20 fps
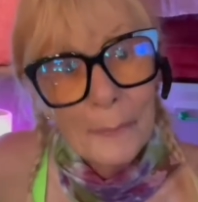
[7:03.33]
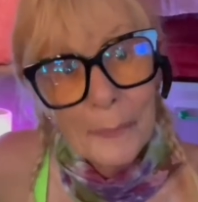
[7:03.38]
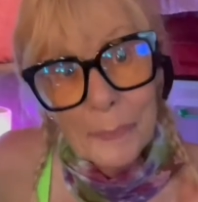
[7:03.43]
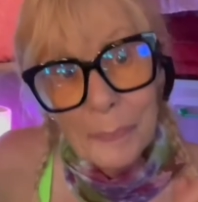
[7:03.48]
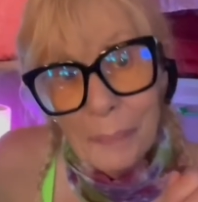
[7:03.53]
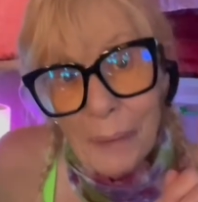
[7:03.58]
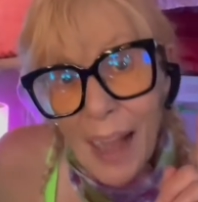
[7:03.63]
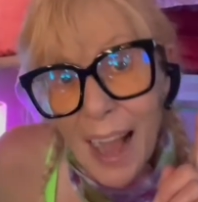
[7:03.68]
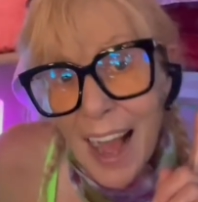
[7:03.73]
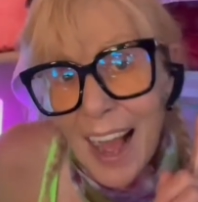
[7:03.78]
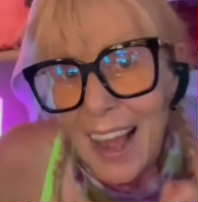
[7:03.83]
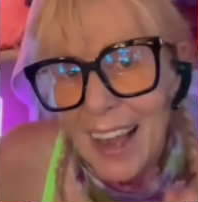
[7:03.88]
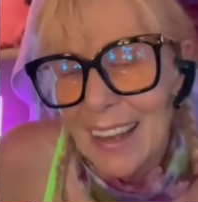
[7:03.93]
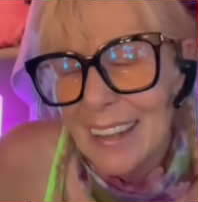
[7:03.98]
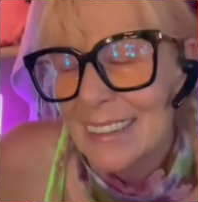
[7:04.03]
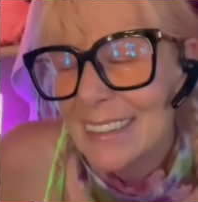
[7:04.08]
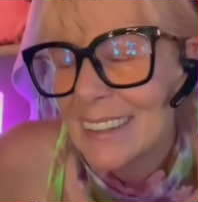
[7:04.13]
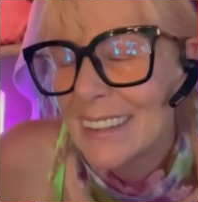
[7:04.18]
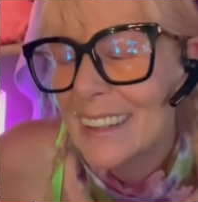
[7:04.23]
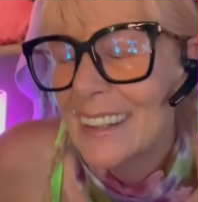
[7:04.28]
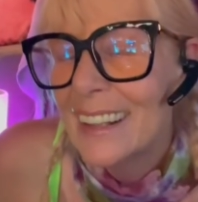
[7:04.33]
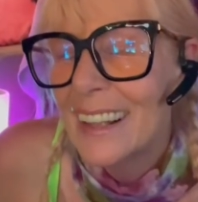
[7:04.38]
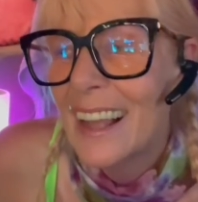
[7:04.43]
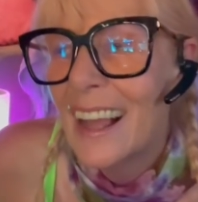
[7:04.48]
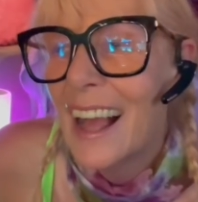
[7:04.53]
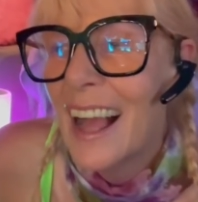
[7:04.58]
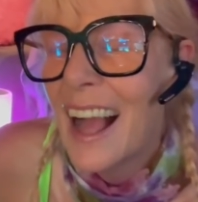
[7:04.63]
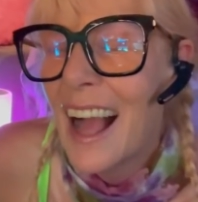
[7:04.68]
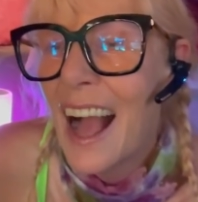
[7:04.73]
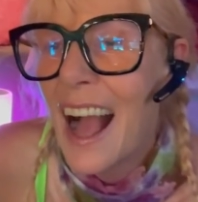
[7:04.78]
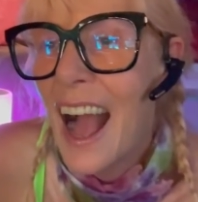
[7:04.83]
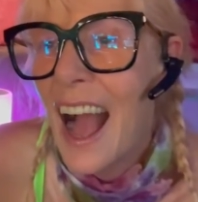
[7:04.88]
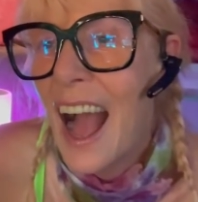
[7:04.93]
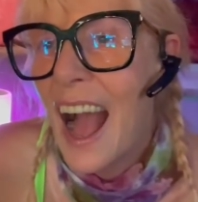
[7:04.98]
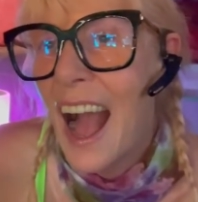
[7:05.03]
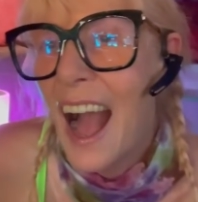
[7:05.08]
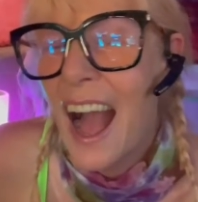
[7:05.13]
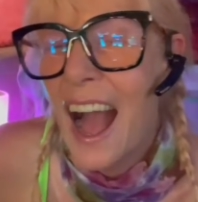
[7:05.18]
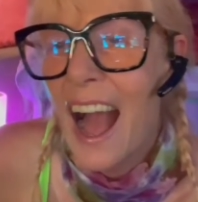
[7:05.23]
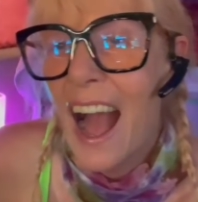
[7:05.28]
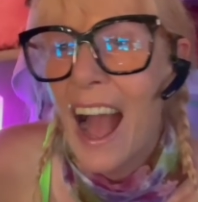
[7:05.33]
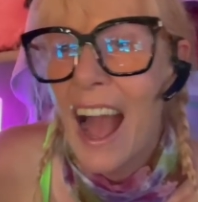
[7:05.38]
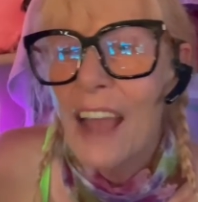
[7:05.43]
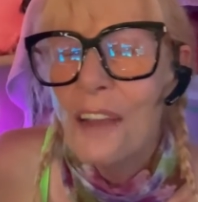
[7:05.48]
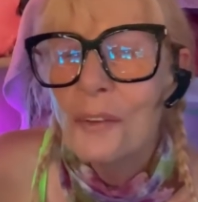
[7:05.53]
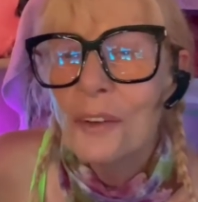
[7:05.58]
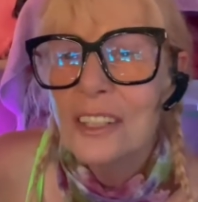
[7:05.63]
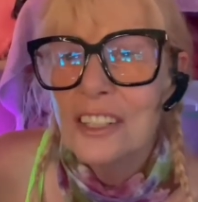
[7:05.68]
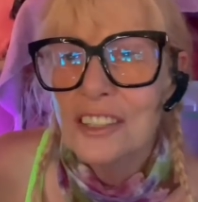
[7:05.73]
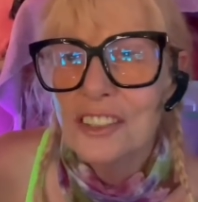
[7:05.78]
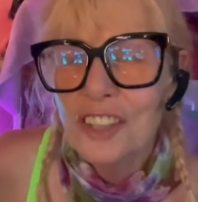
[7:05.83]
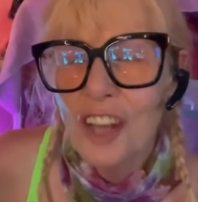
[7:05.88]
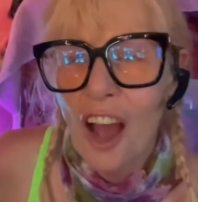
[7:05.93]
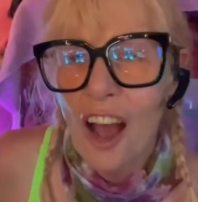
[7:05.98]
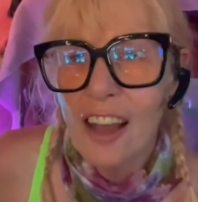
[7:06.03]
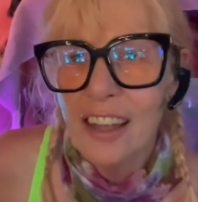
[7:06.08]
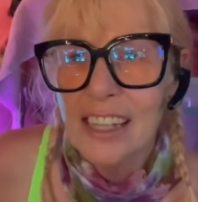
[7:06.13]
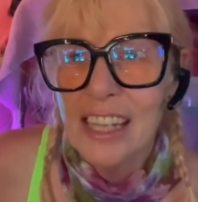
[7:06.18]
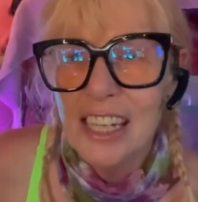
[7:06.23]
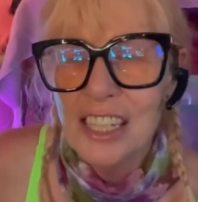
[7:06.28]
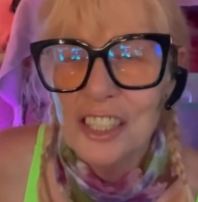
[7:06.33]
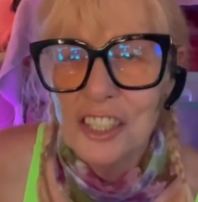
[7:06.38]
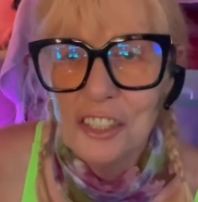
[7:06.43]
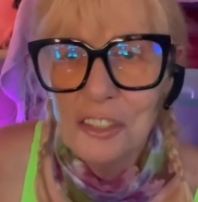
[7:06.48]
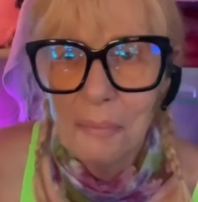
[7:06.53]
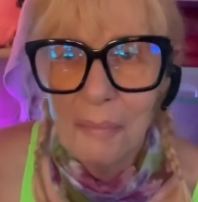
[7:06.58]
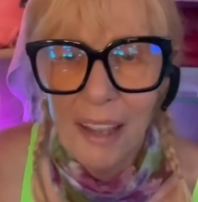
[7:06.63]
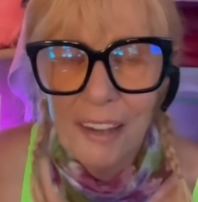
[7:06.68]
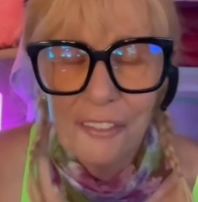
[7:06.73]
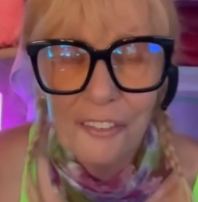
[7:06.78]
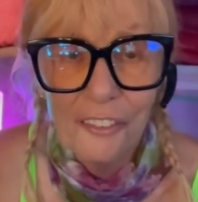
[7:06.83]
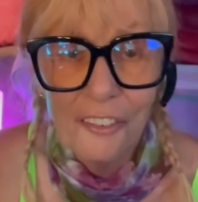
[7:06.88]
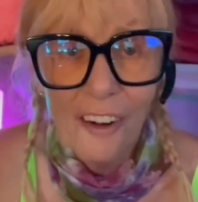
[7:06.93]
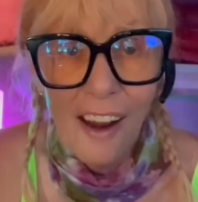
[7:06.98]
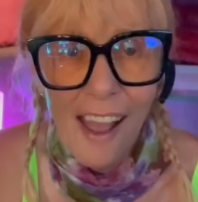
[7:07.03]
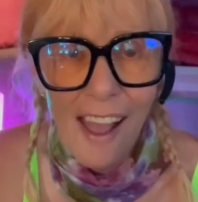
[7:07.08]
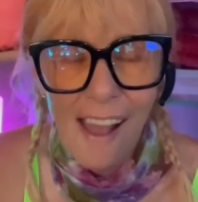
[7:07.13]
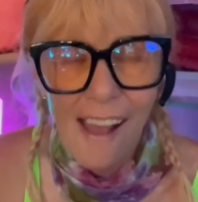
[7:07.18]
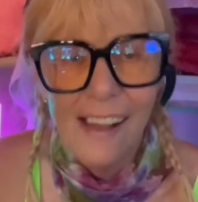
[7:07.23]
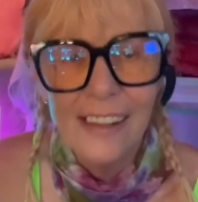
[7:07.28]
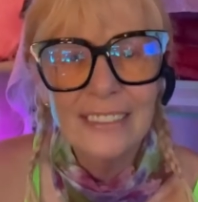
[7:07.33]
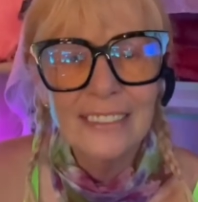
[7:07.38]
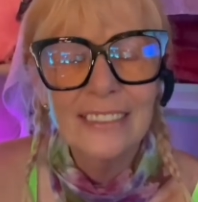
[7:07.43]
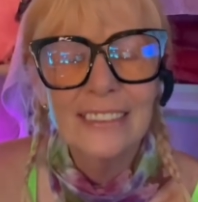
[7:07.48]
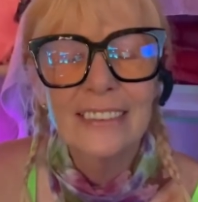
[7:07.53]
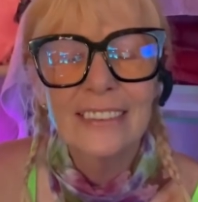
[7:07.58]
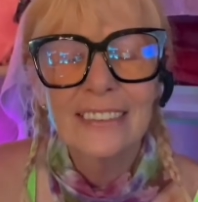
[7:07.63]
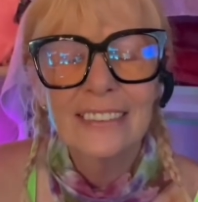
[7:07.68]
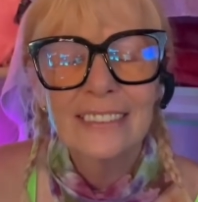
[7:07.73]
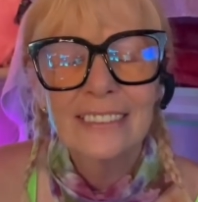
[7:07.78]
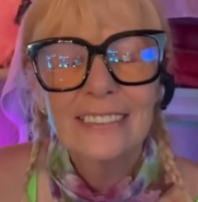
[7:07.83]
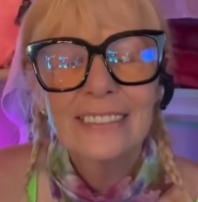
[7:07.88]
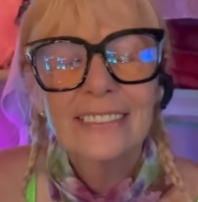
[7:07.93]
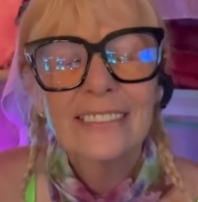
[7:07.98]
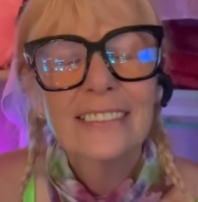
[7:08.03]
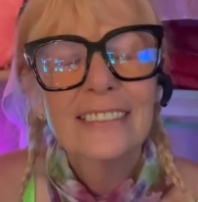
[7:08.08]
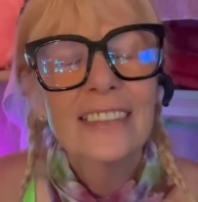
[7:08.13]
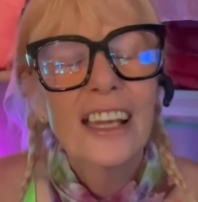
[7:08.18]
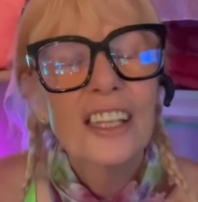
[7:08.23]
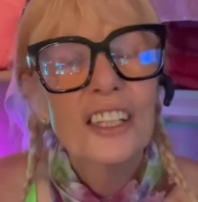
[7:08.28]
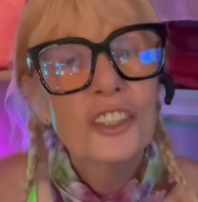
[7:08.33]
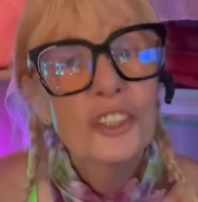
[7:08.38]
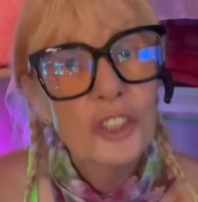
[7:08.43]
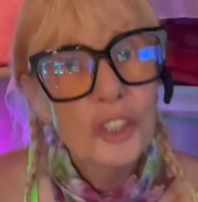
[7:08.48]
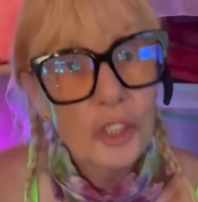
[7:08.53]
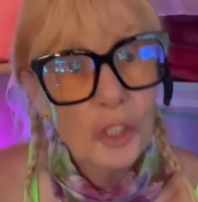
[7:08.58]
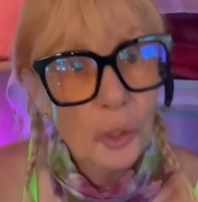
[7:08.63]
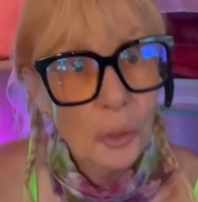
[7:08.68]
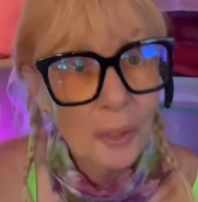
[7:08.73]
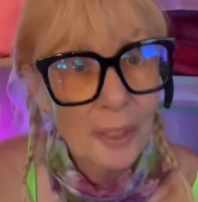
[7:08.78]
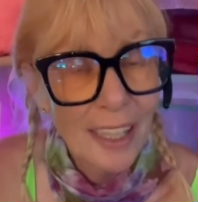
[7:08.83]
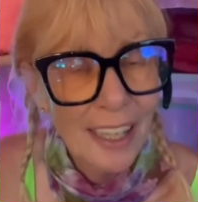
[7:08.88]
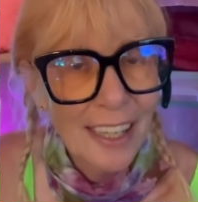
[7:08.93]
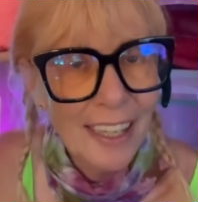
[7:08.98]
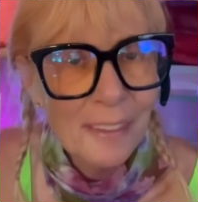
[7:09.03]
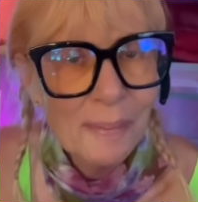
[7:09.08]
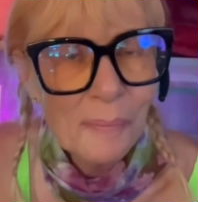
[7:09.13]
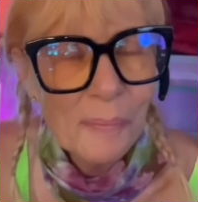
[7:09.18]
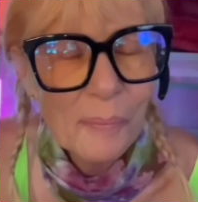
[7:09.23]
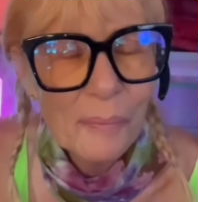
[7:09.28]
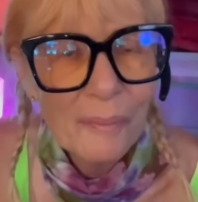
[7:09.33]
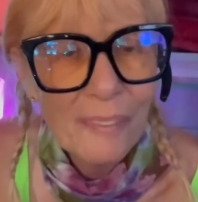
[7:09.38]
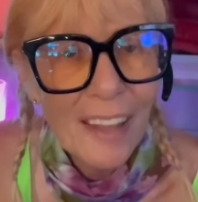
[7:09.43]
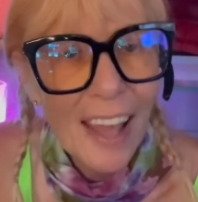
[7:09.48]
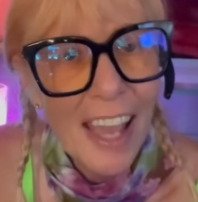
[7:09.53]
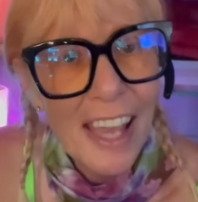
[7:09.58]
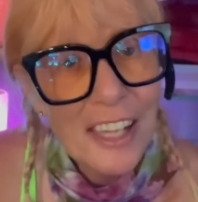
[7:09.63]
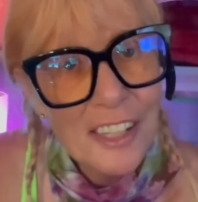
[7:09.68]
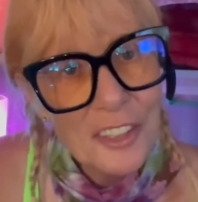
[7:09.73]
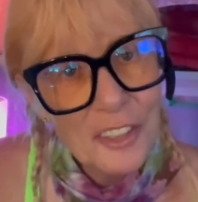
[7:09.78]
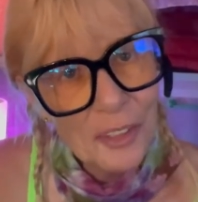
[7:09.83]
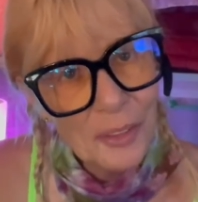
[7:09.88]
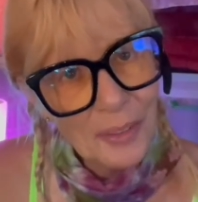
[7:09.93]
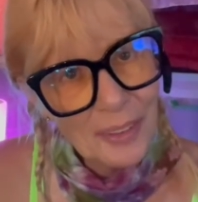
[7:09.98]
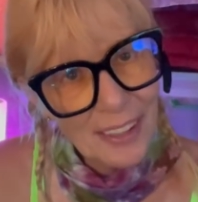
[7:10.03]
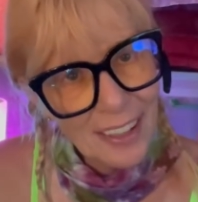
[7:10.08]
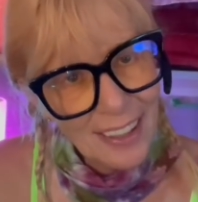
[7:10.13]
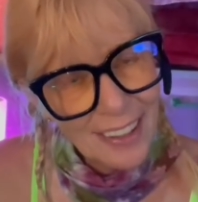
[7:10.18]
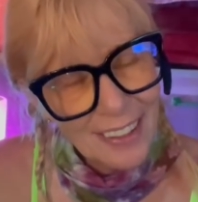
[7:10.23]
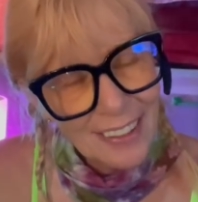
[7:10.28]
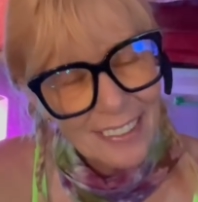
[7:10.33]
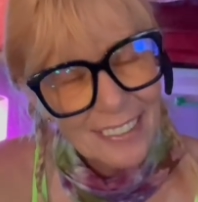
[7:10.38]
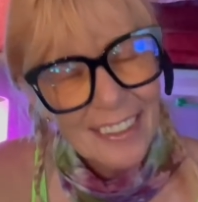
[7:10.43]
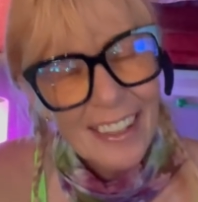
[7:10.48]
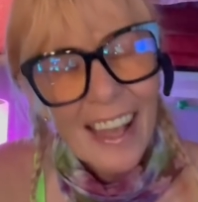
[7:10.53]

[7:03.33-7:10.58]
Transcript: But I was talking to my friend, Julie. Hey, Julie.